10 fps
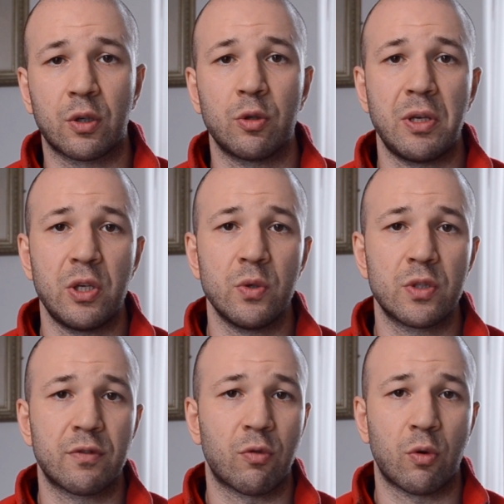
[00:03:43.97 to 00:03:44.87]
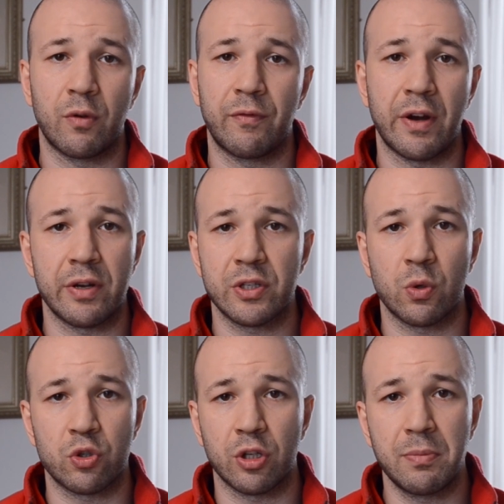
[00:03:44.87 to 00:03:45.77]
could be used for various
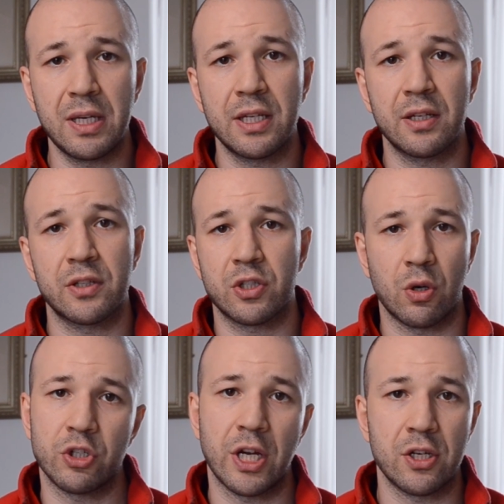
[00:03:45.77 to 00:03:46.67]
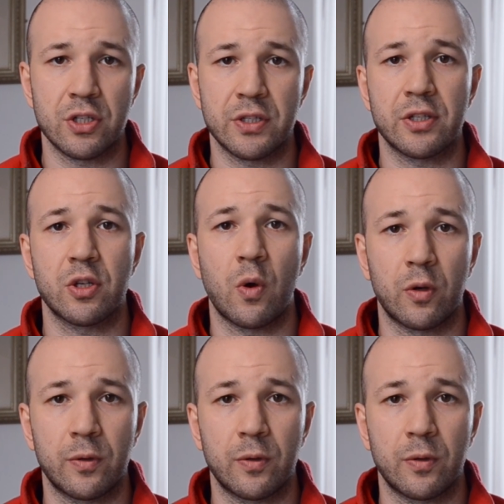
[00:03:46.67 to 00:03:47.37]
social media and search engines and so on.